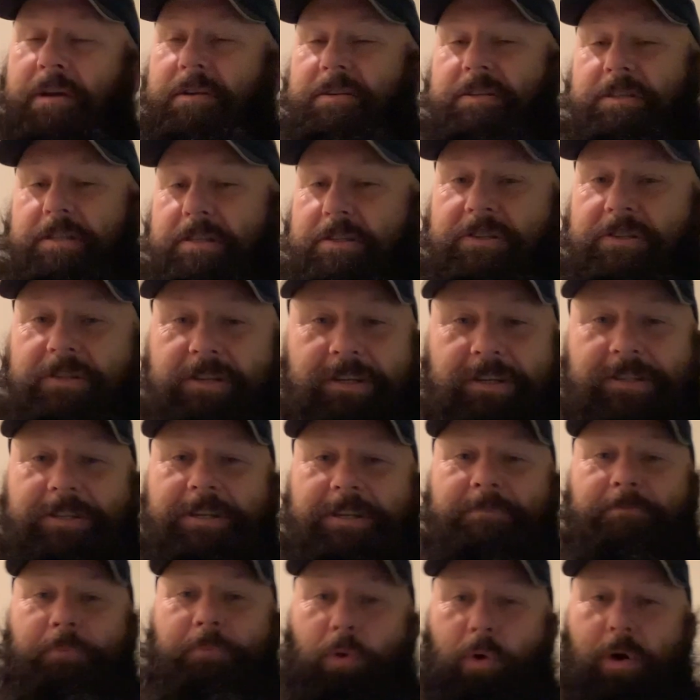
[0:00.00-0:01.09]
to
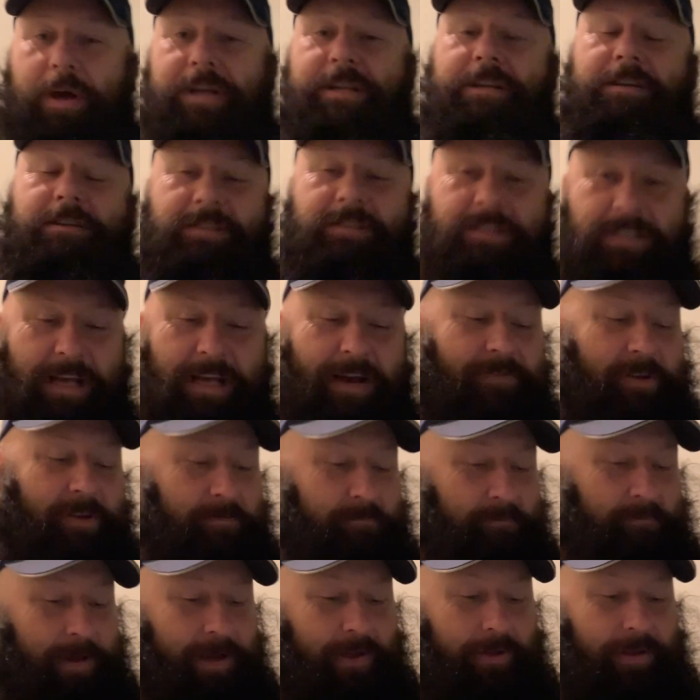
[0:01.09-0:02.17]
sixty point seven
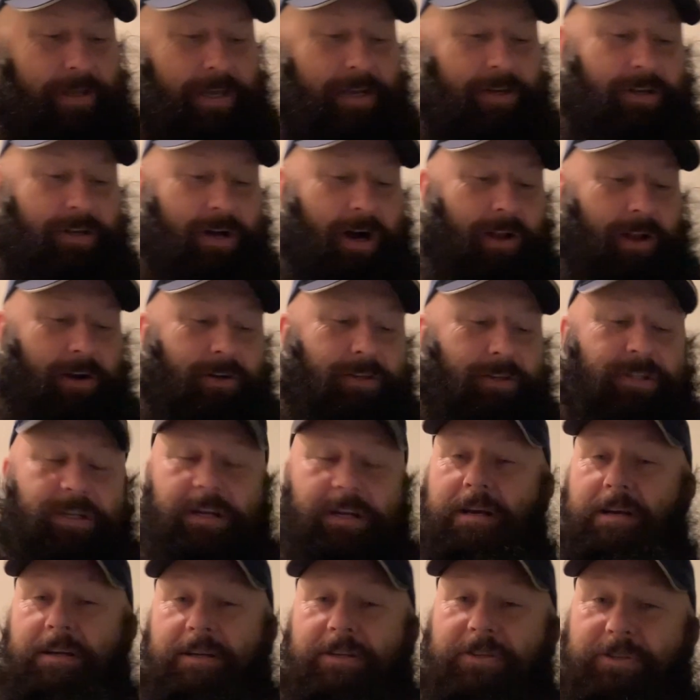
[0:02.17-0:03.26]
billion dollars
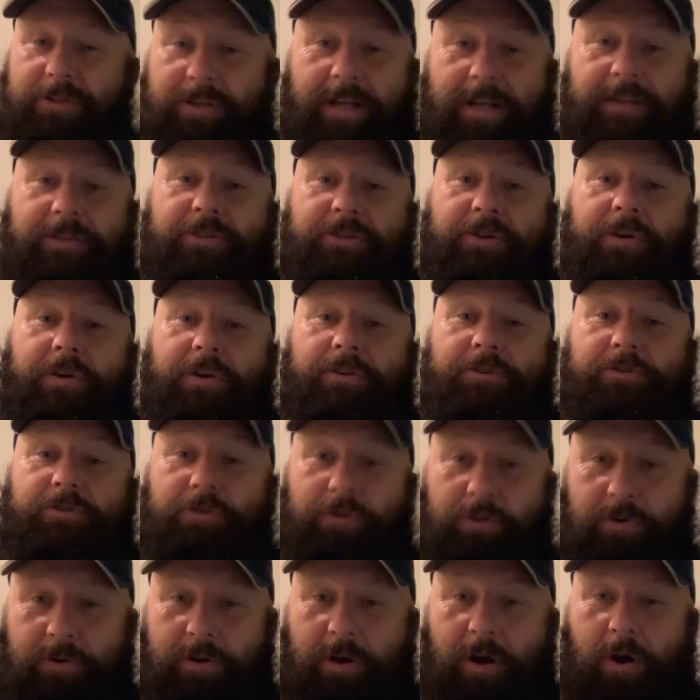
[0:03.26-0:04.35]
since
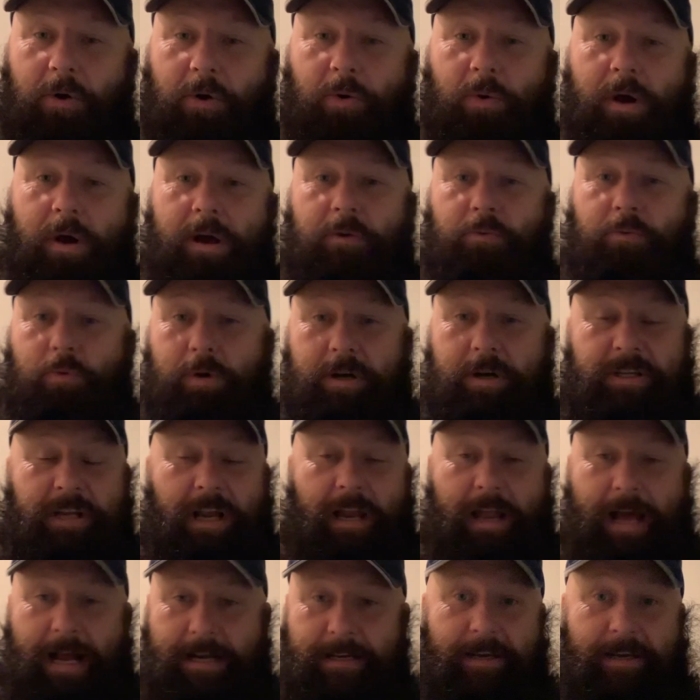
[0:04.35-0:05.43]
Trudeau was
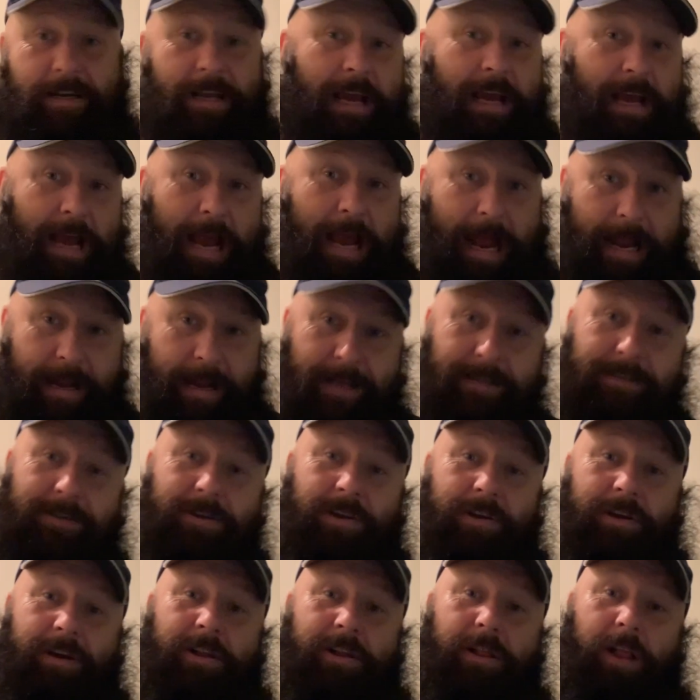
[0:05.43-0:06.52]
elected, and it's
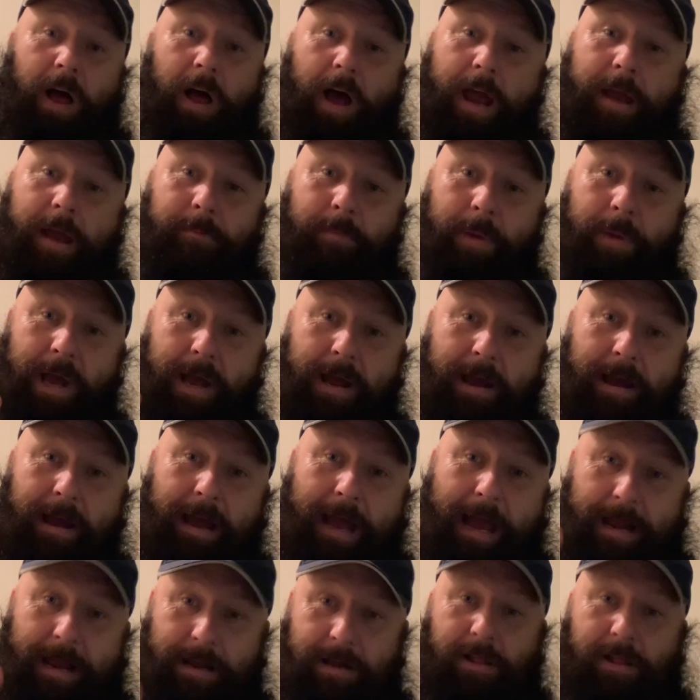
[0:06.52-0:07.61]
going to climb
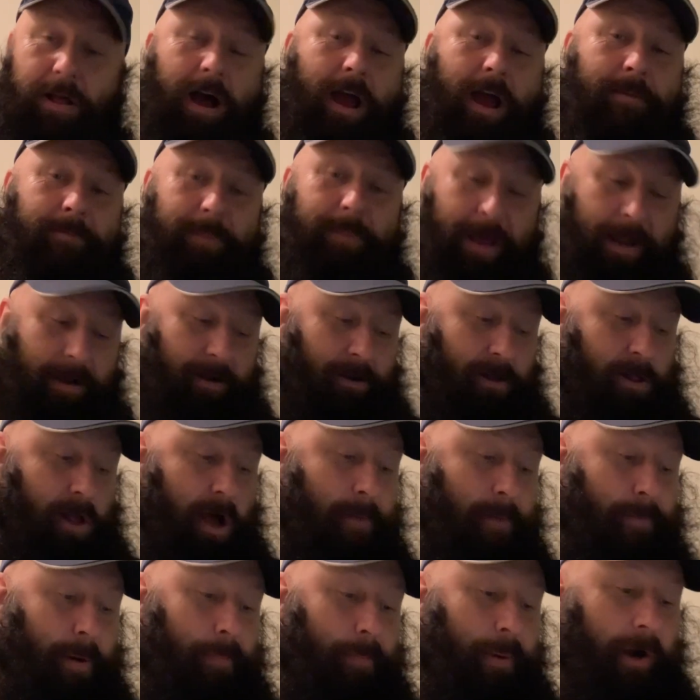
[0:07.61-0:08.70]
and climb and
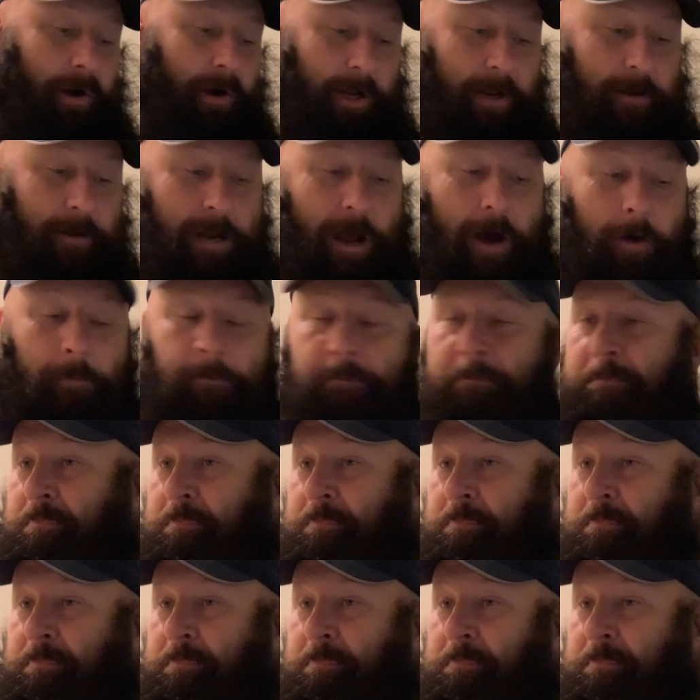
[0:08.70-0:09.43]
climb apparently. Now,